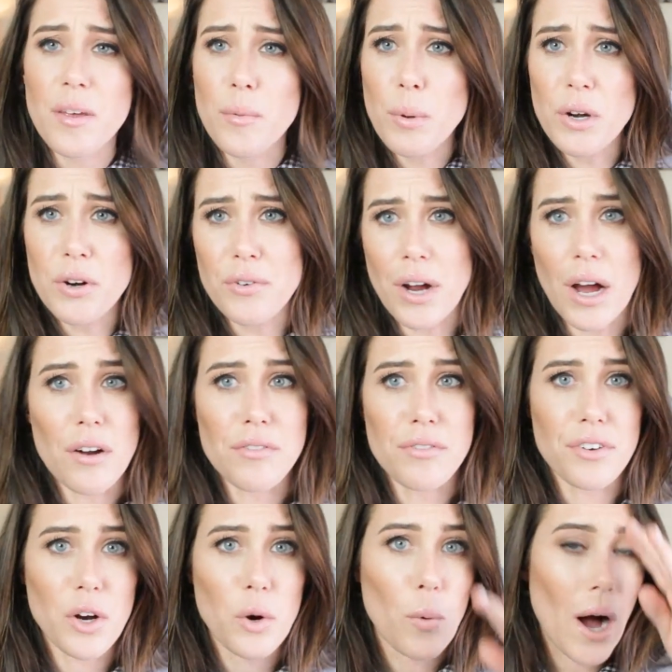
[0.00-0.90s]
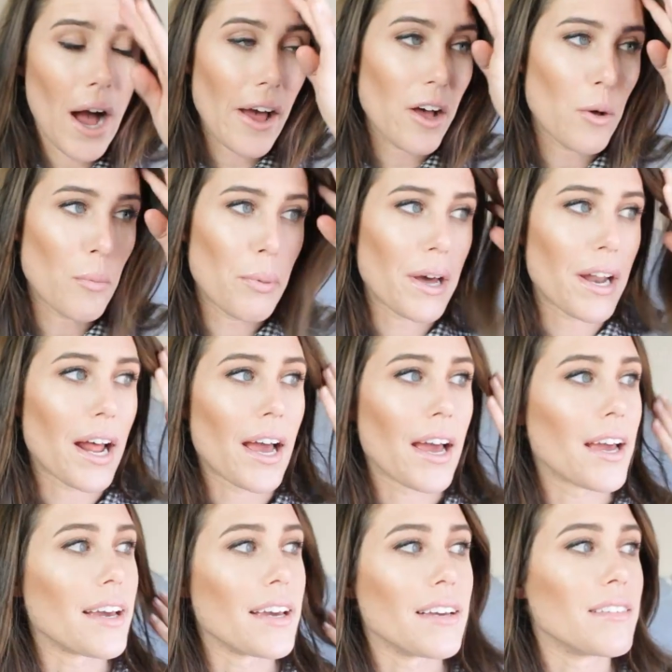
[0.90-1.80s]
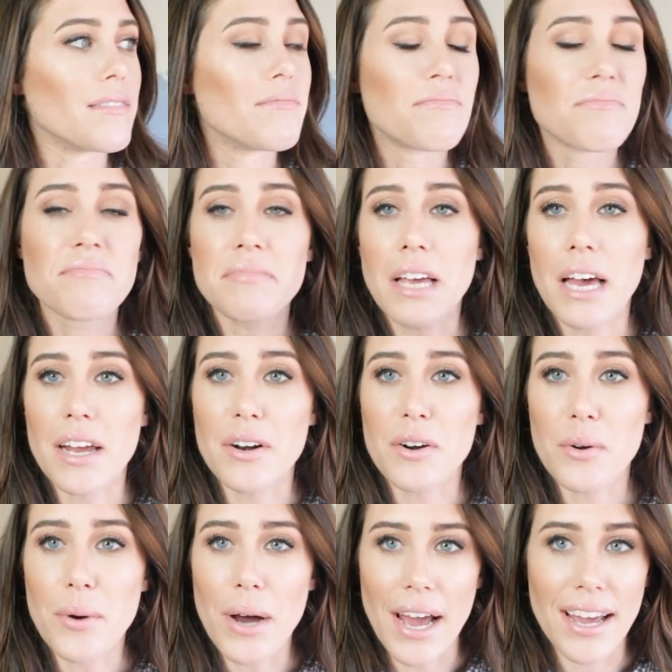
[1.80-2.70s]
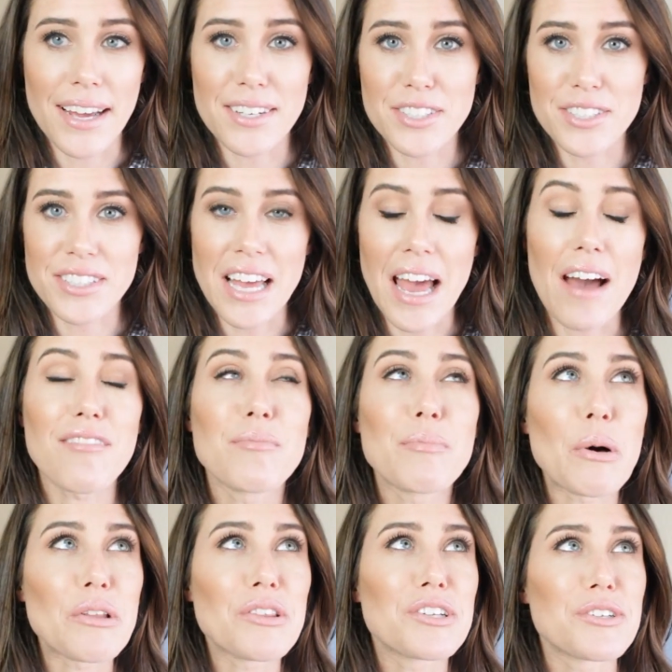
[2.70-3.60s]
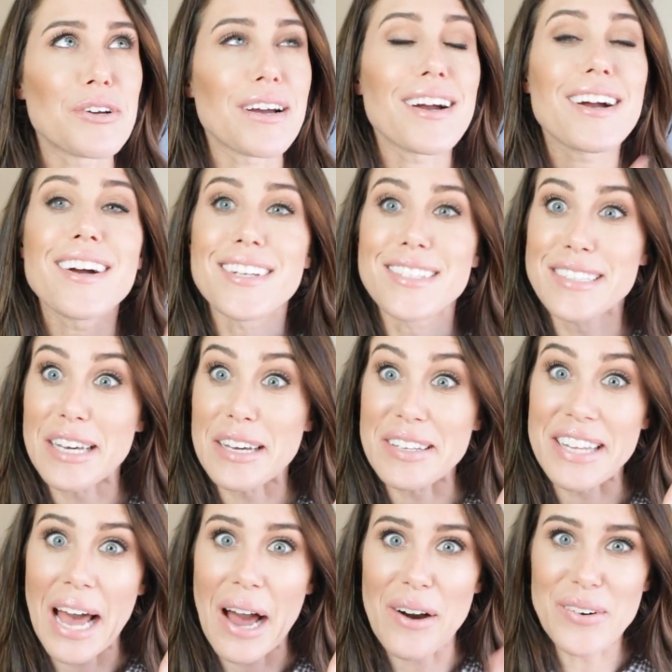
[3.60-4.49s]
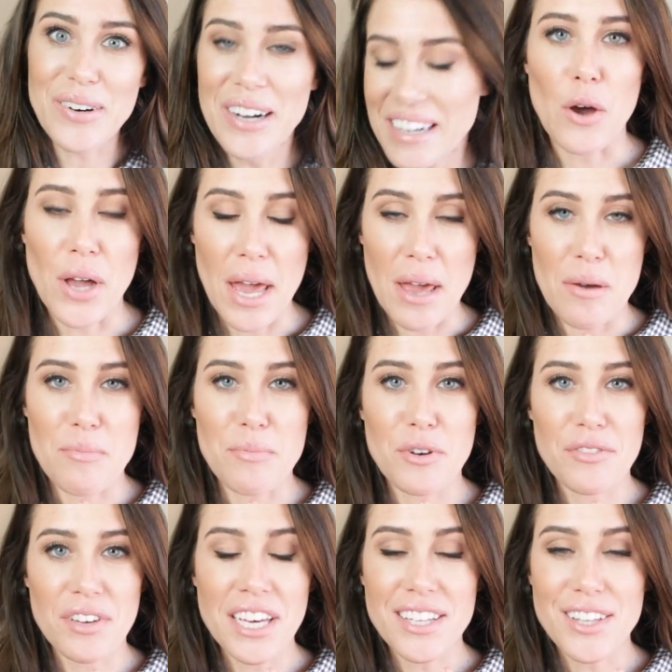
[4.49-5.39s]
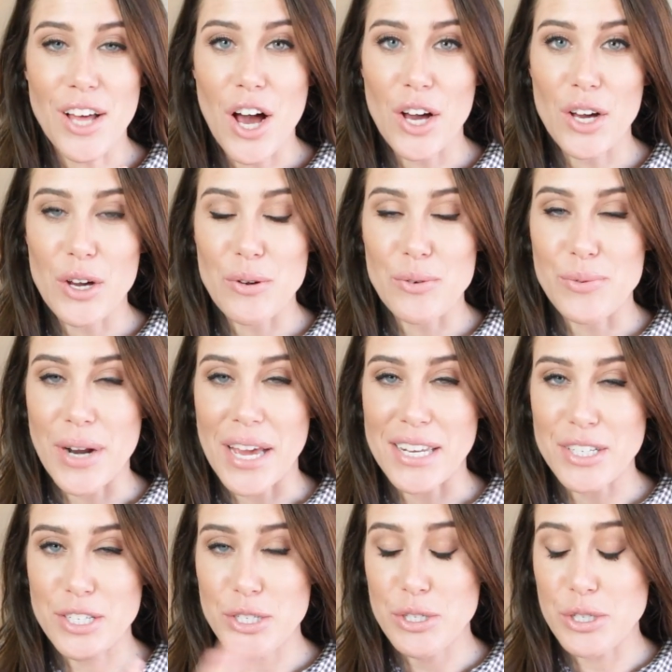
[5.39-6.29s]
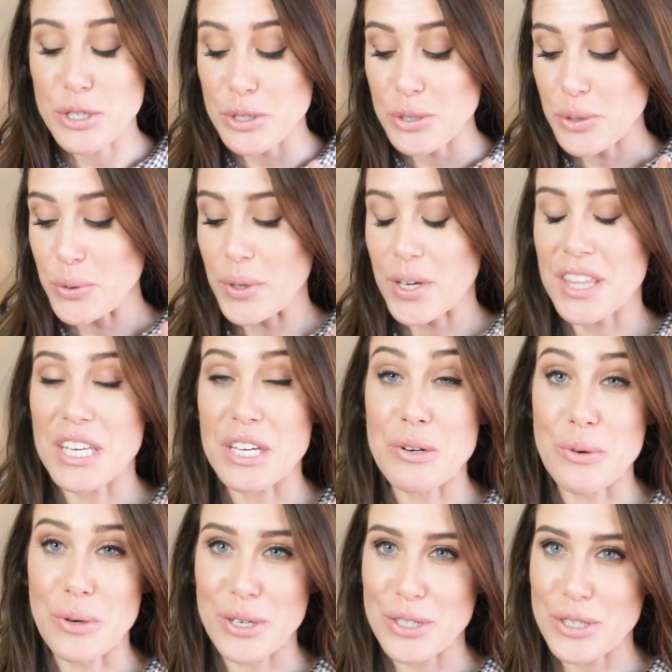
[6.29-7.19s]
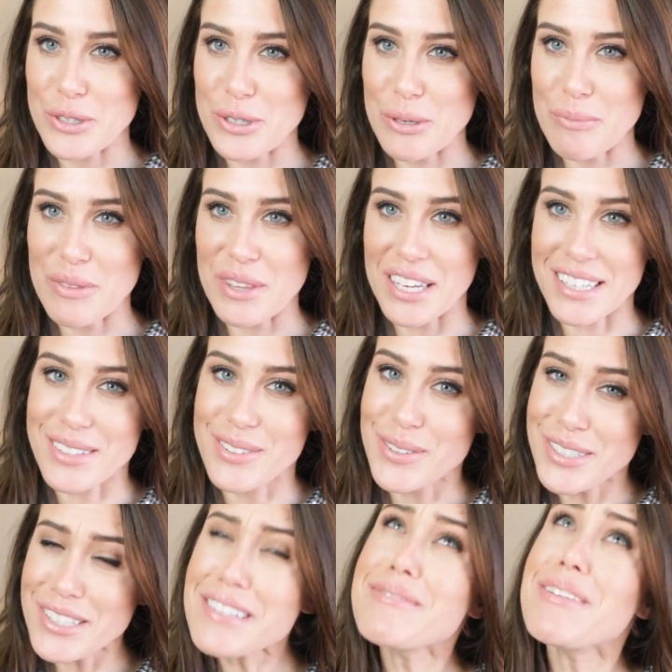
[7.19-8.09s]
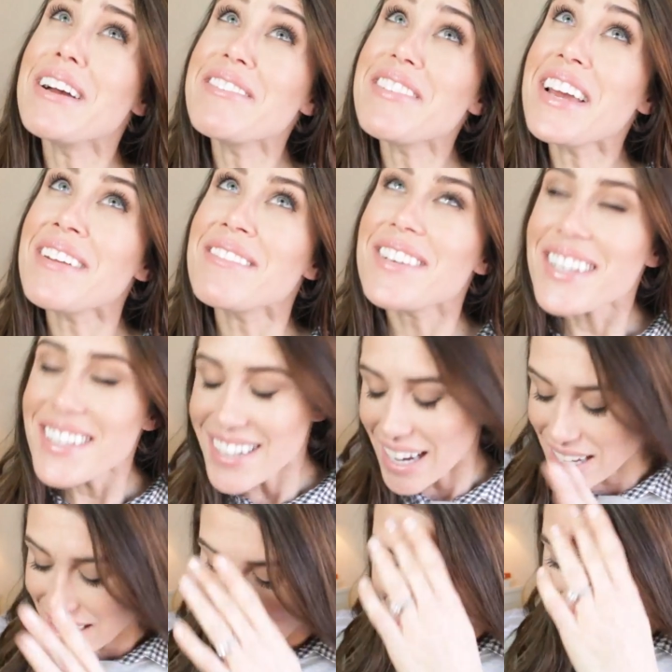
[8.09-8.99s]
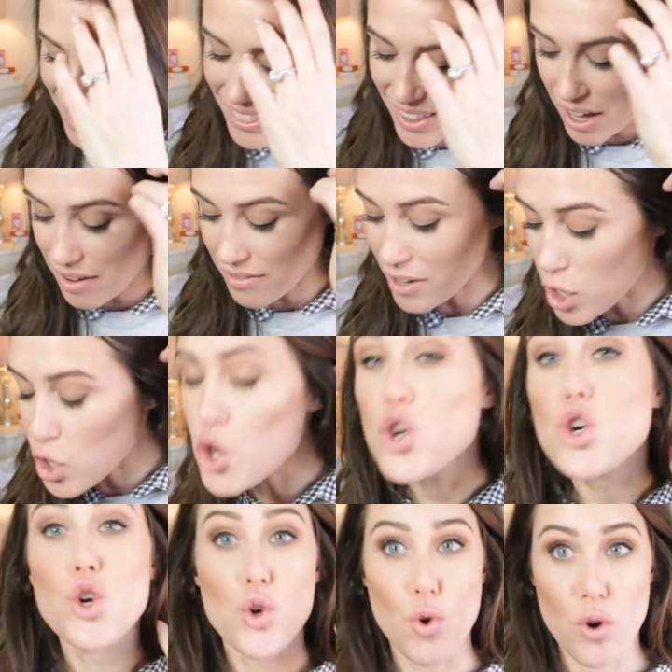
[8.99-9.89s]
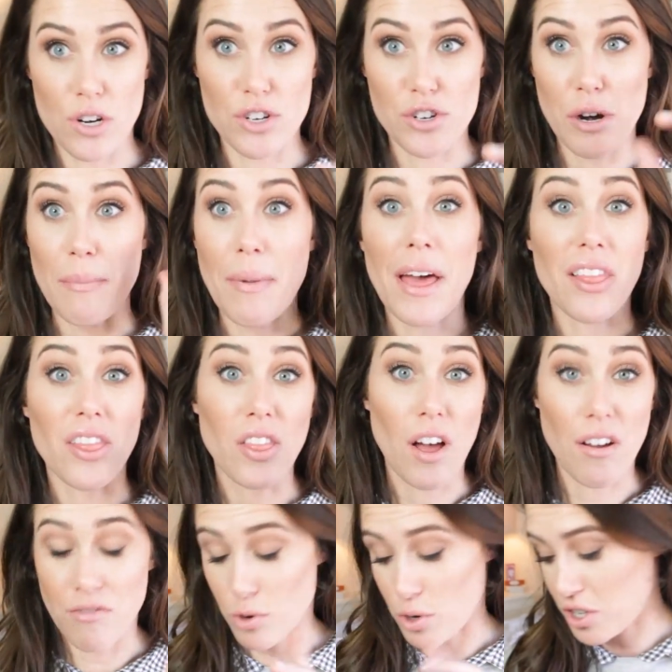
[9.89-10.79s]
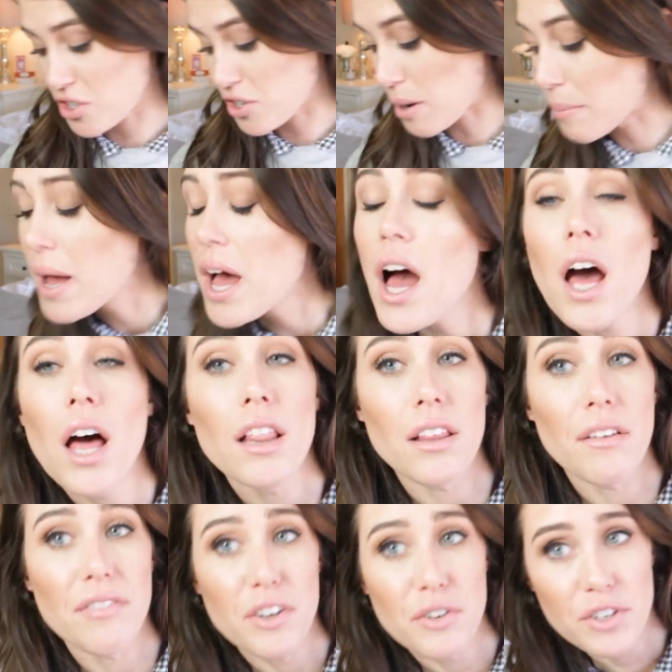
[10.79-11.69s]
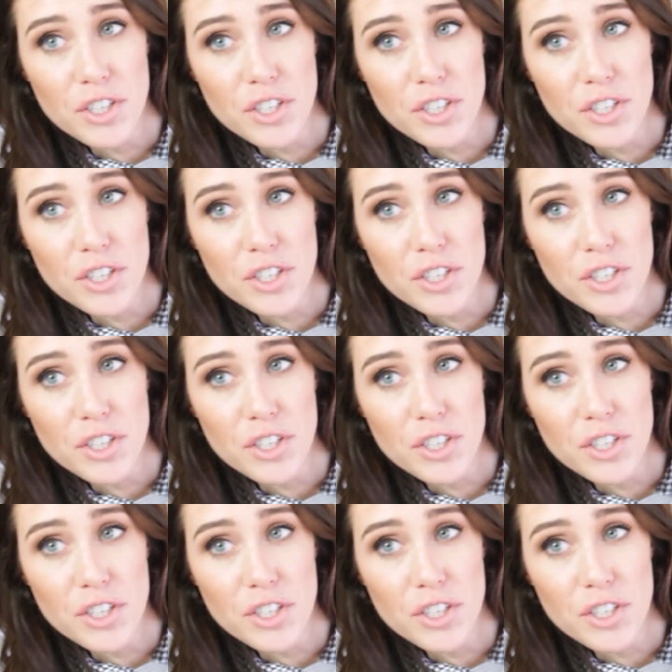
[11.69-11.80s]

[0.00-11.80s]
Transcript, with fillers: They've been around for a while, but I I don't know why, I just haven't pulled the trigger until now. Okay, moving along right to the Nordstrom things, which are my favorite. I love Nordstrom. I love Nordstrom. Love the